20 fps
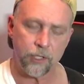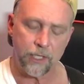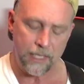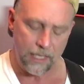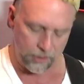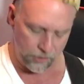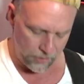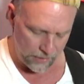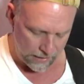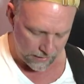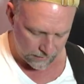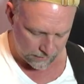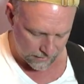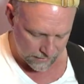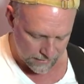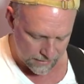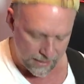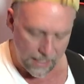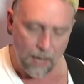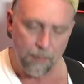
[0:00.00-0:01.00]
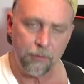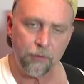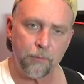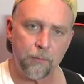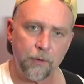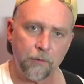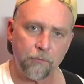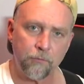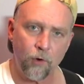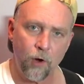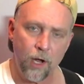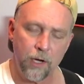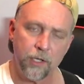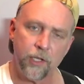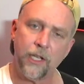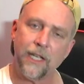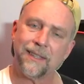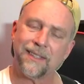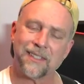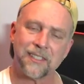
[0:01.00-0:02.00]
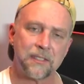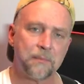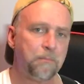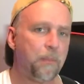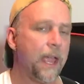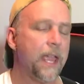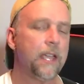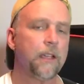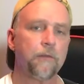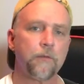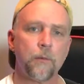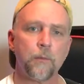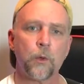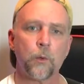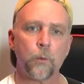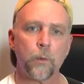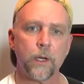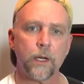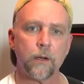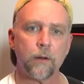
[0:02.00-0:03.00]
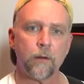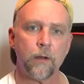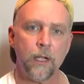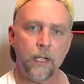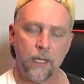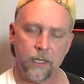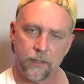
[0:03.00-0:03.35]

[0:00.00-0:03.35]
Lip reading: You get the depth from the front, you get the spank from the rear.